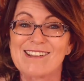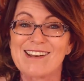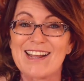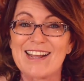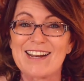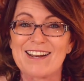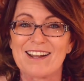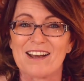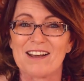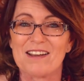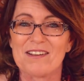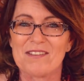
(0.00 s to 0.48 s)

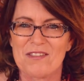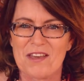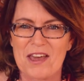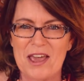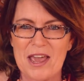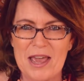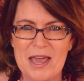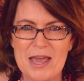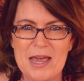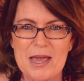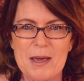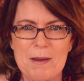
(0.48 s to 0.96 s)
letter, the
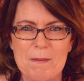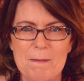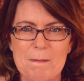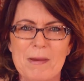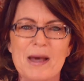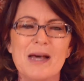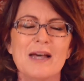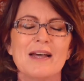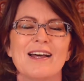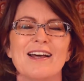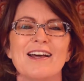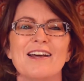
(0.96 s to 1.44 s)

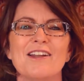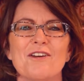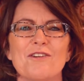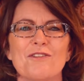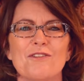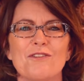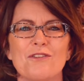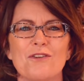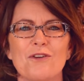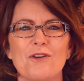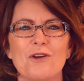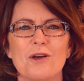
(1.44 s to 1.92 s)
M in
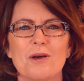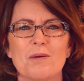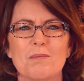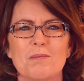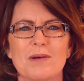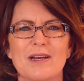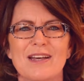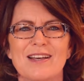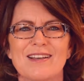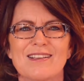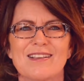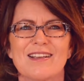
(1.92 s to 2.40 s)
affirm,